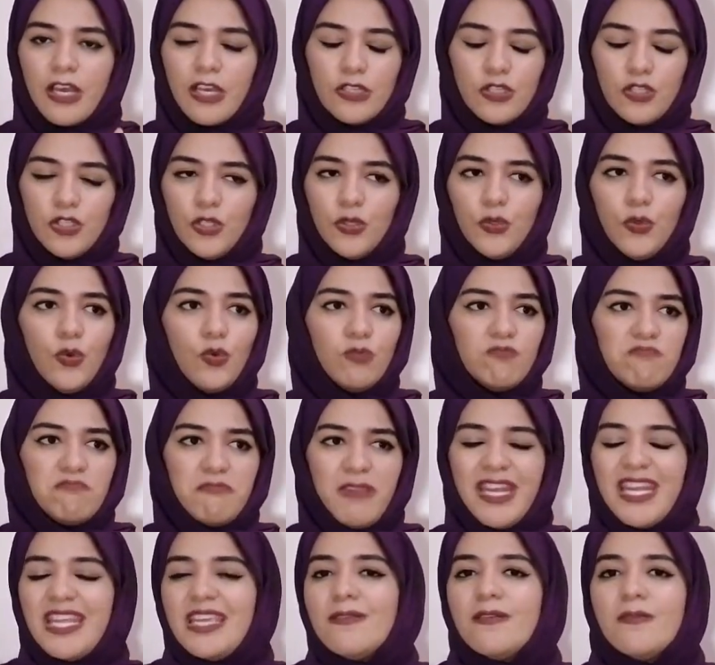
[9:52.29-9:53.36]
to
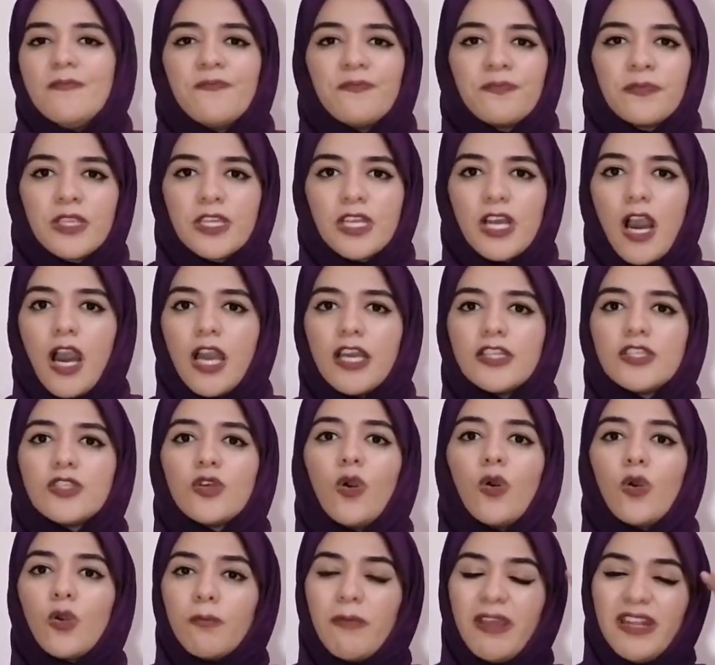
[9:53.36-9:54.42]
many kinds
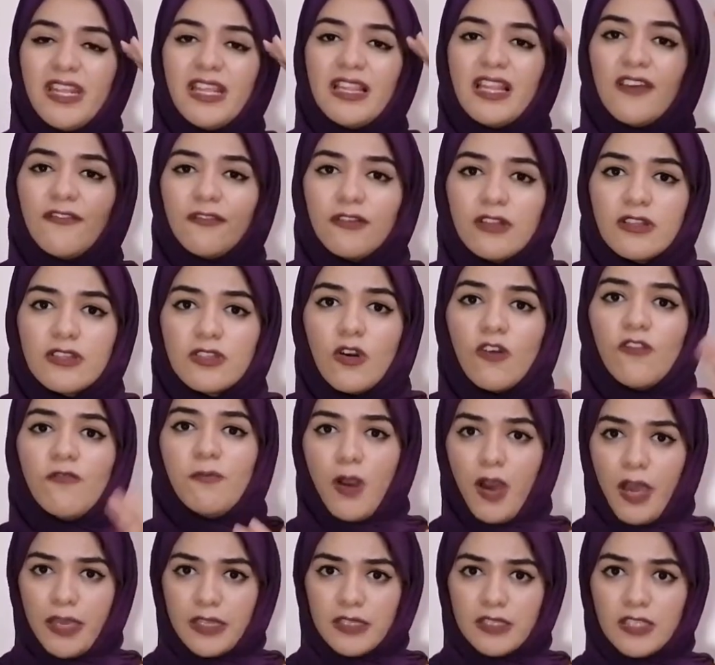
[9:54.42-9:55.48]
or many levels of
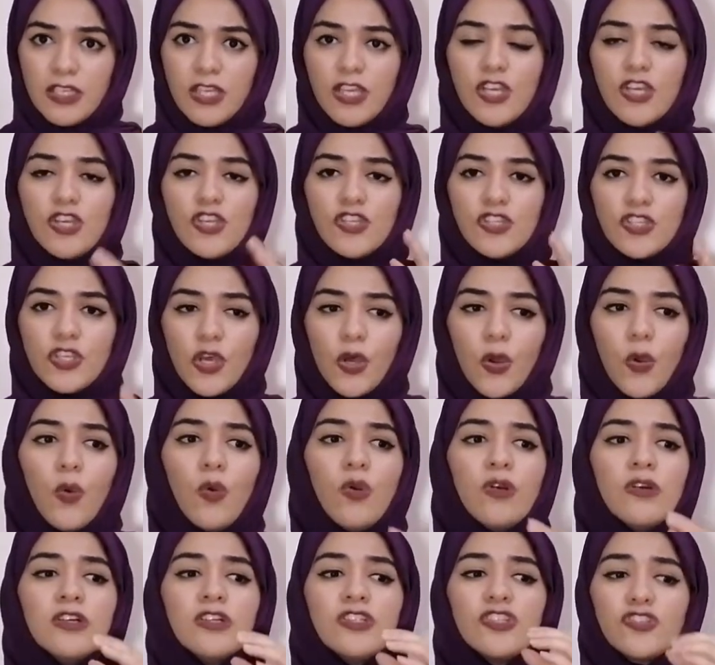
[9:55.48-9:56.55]
minds.
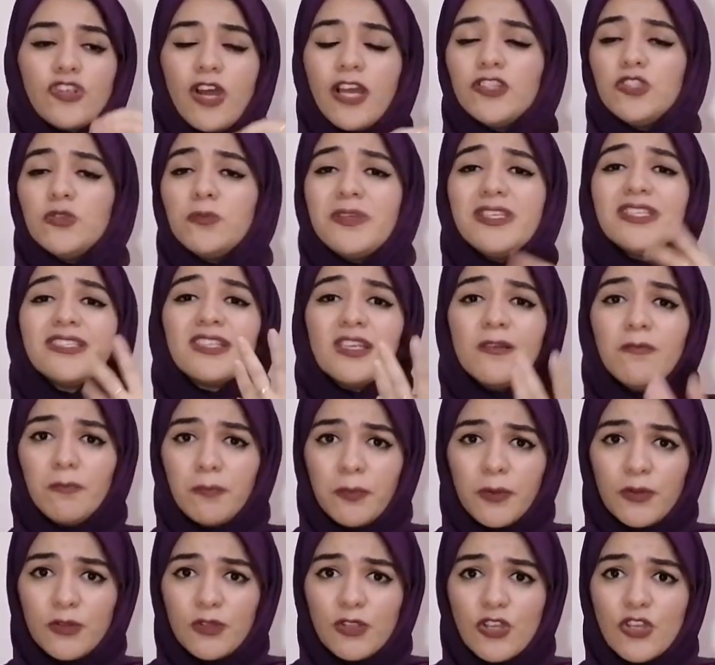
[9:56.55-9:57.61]
So try to be
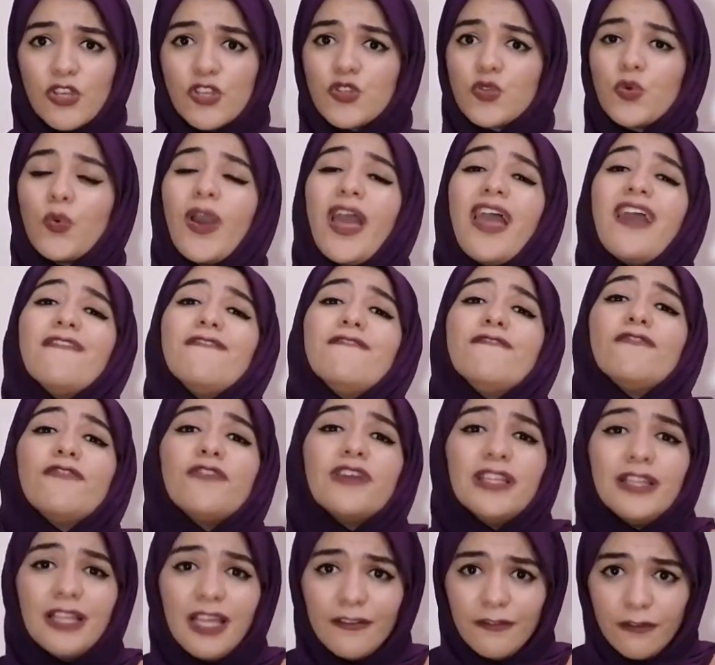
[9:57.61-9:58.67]
simple. So every
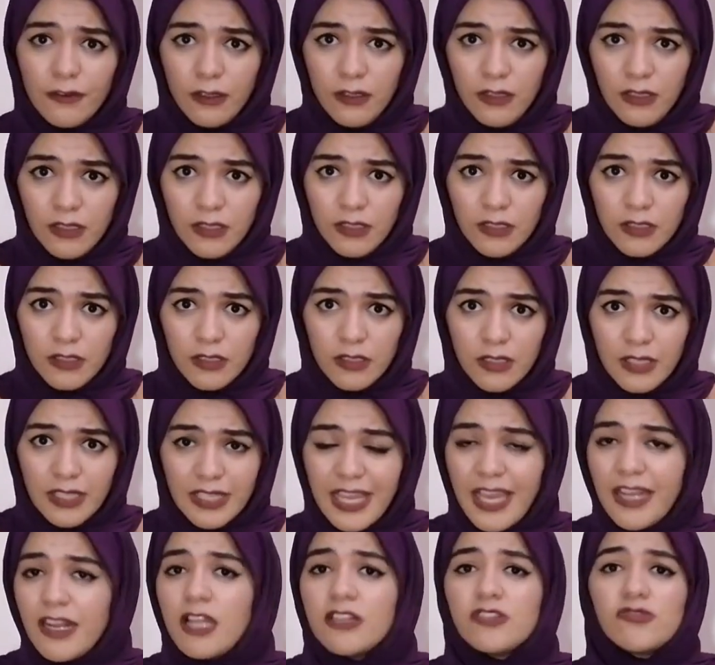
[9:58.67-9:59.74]
level
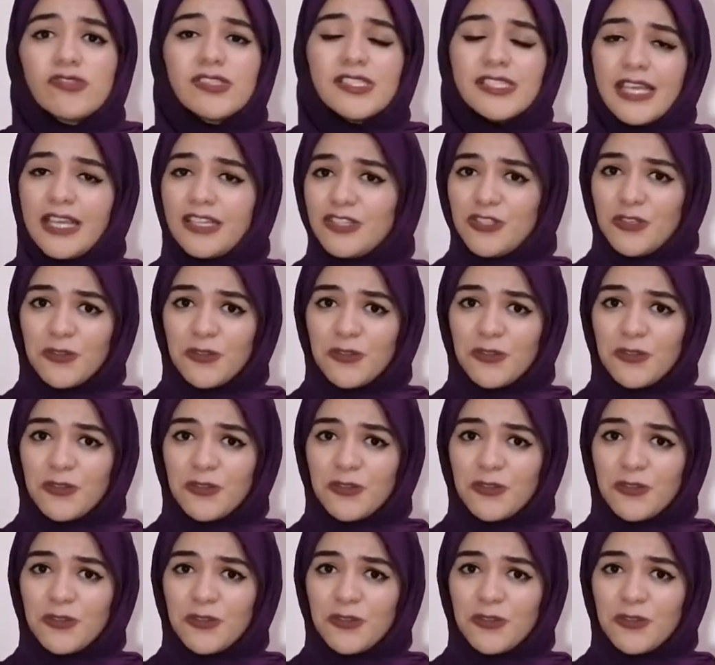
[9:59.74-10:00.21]
can understand